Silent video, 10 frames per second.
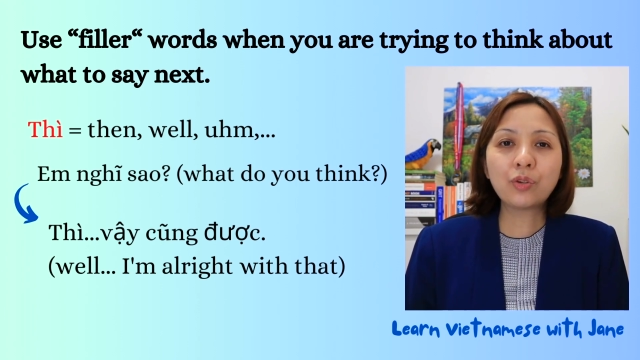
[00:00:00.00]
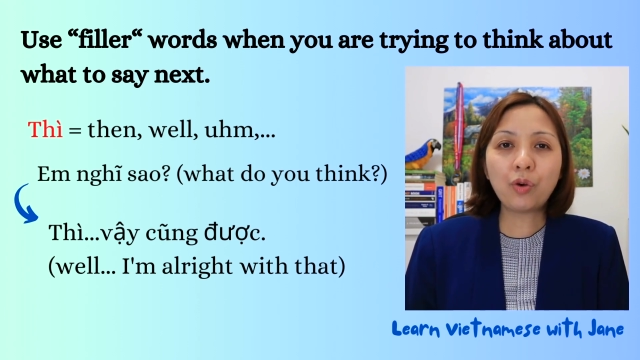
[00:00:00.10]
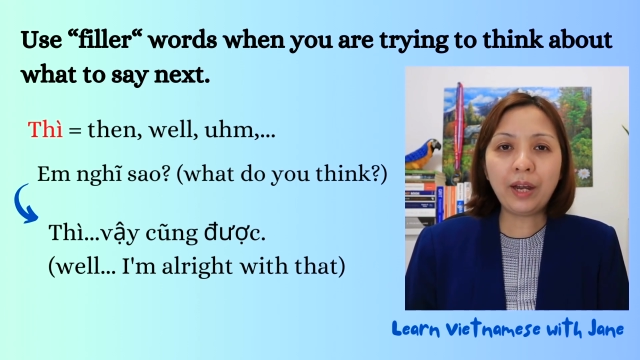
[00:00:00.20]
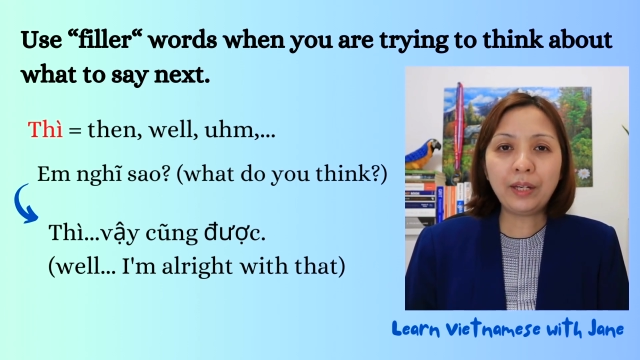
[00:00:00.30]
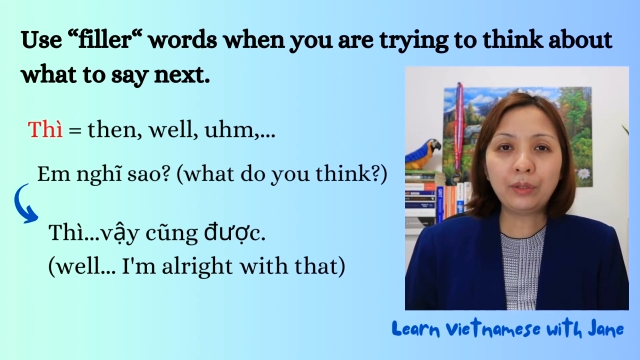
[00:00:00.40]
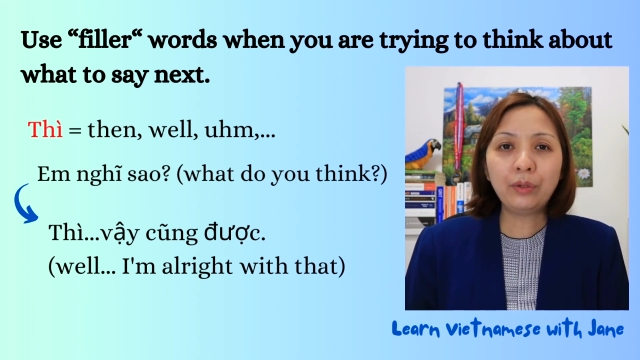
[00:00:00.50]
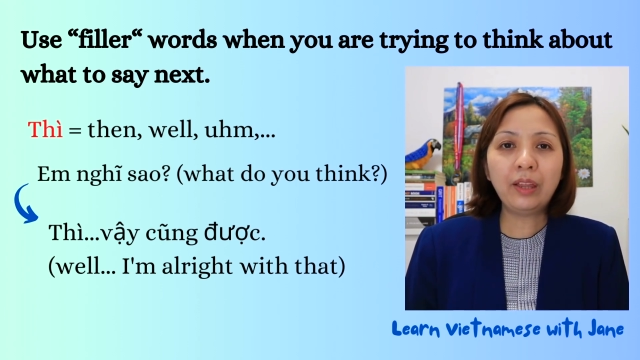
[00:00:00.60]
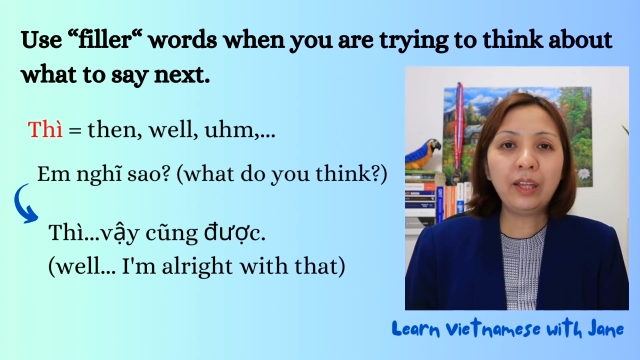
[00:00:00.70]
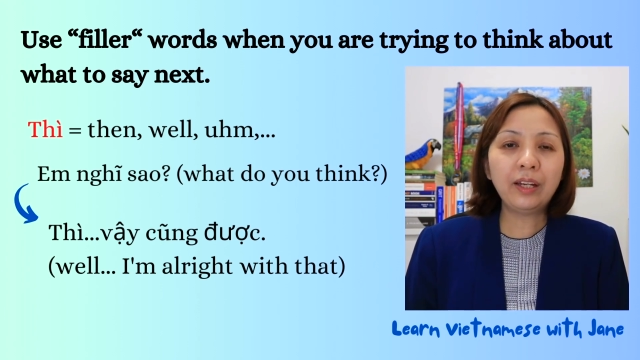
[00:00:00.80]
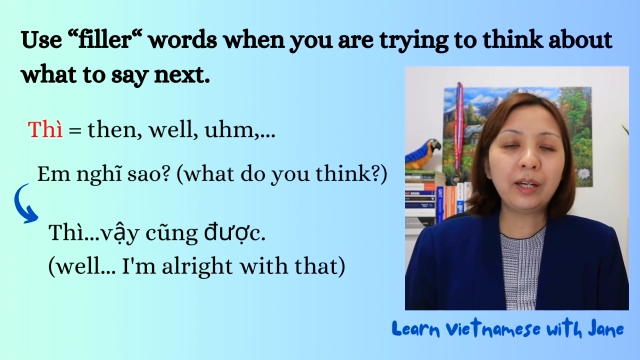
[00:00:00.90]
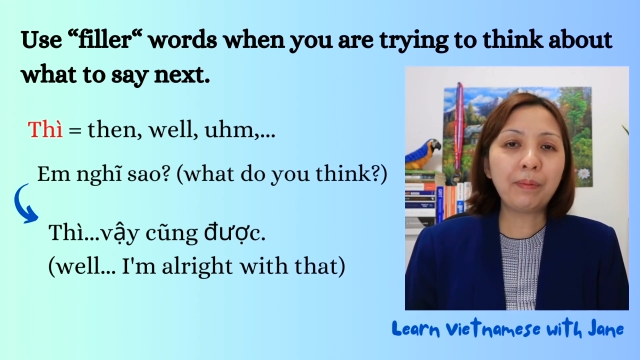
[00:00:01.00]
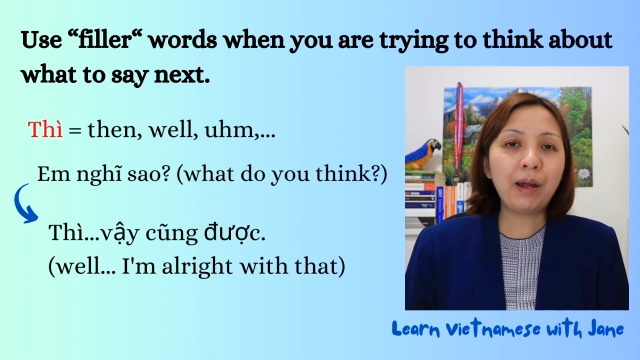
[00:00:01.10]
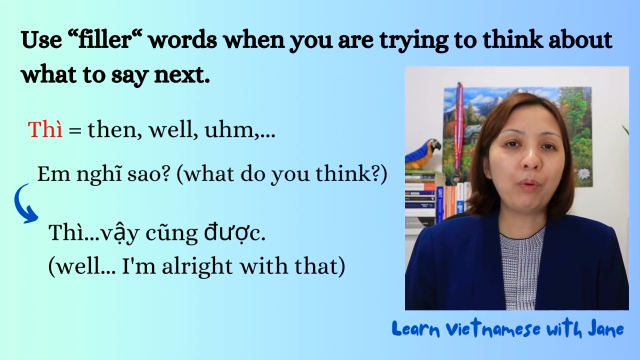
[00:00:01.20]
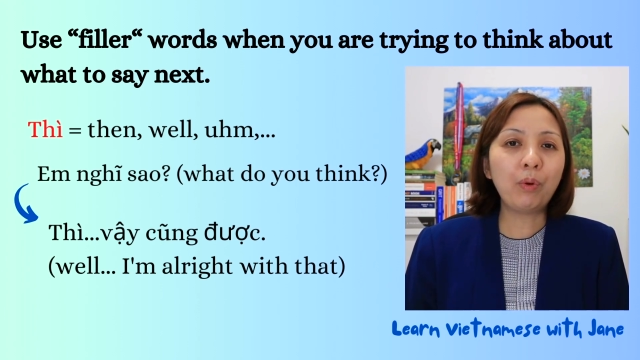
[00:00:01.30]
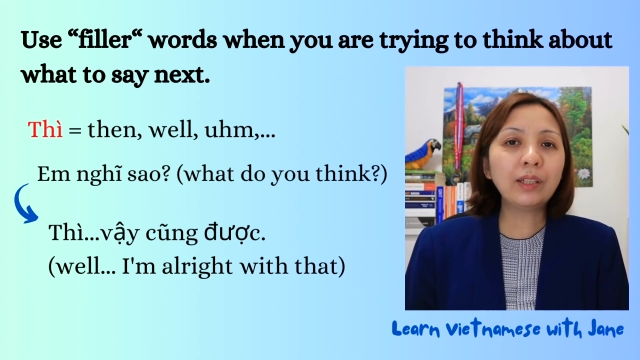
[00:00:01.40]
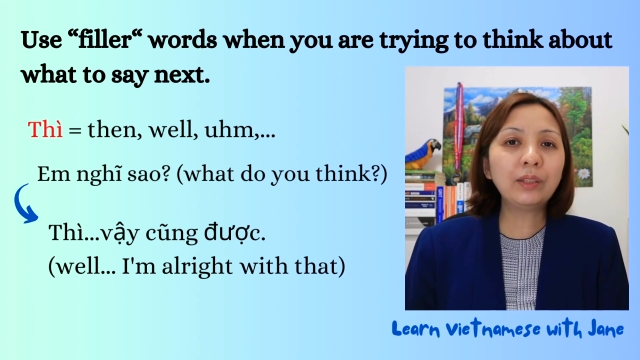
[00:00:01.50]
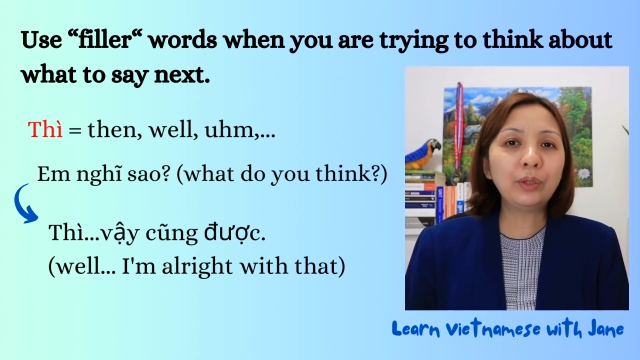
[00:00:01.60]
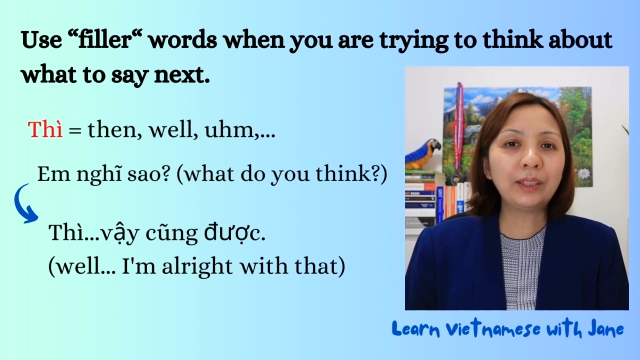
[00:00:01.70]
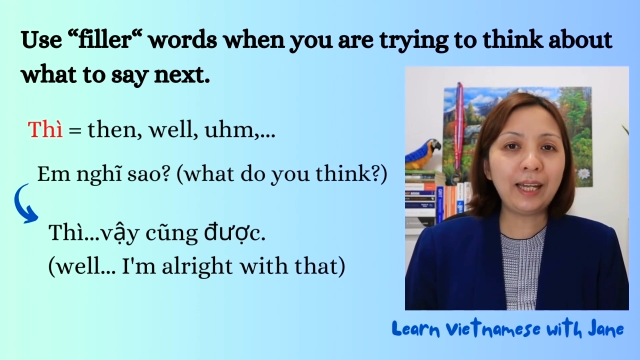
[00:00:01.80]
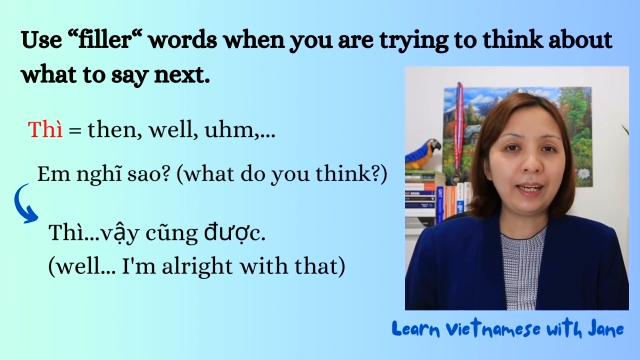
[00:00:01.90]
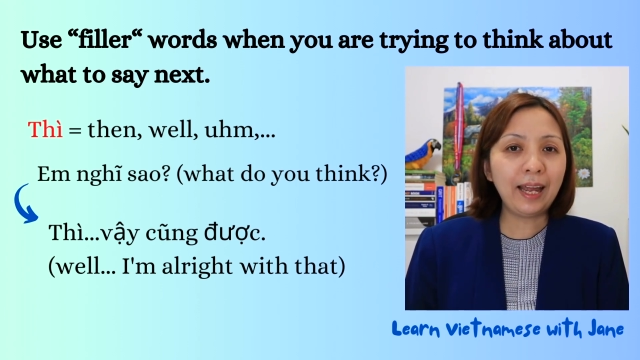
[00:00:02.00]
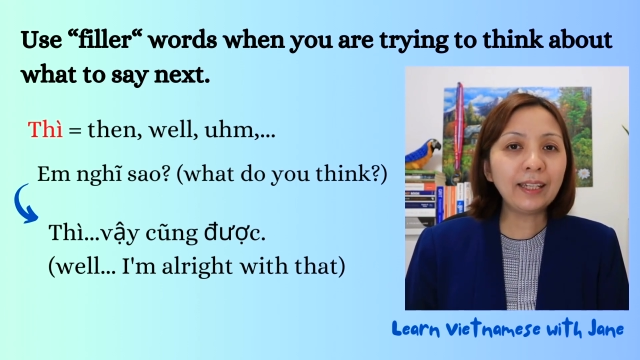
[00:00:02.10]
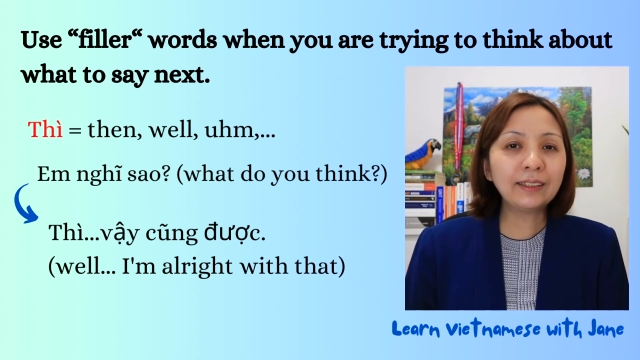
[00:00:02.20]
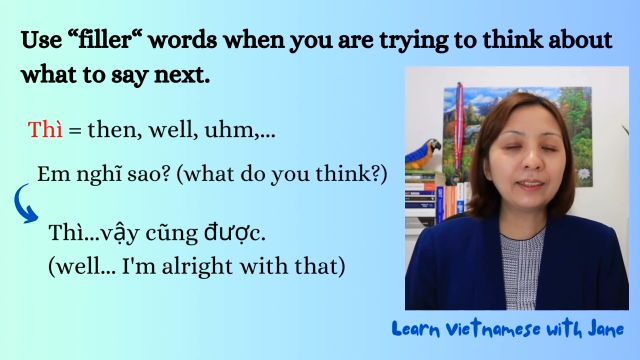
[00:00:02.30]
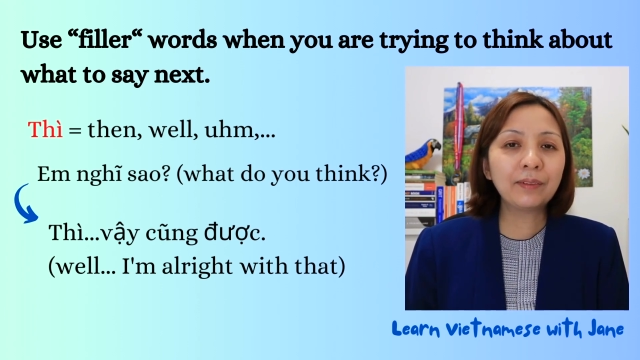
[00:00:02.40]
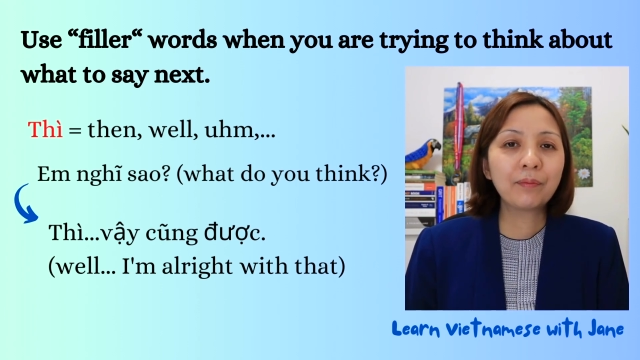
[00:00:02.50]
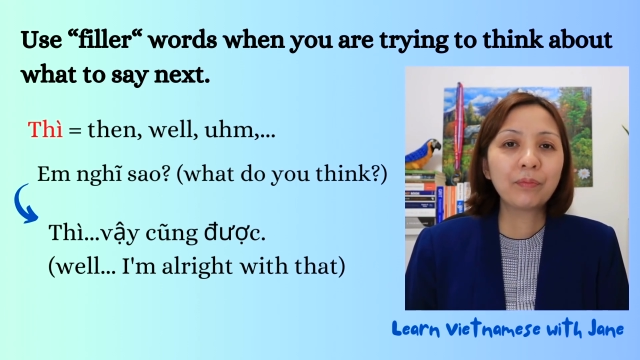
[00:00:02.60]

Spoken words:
trying to think about what to say next,